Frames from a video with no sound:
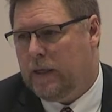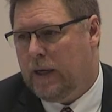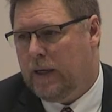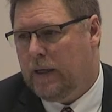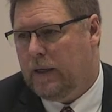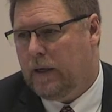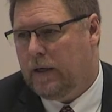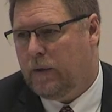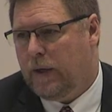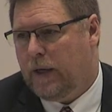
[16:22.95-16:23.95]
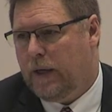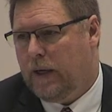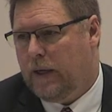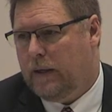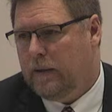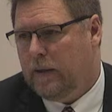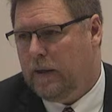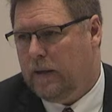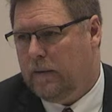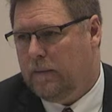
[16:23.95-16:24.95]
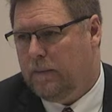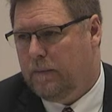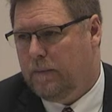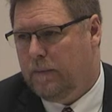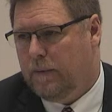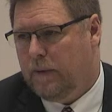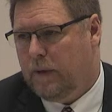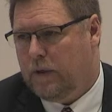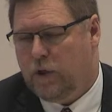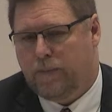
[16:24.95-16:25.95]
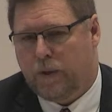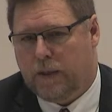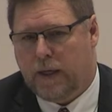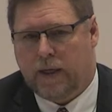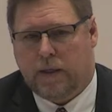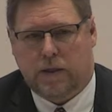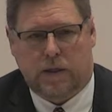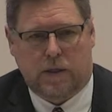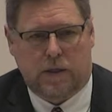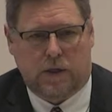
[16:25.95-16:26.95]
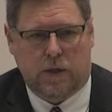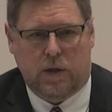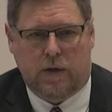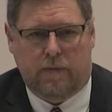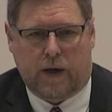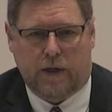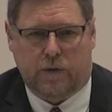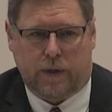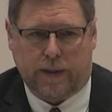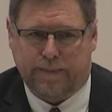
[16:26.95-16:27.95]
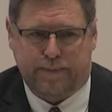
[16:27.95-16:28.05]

I created a superintendent's student advisory,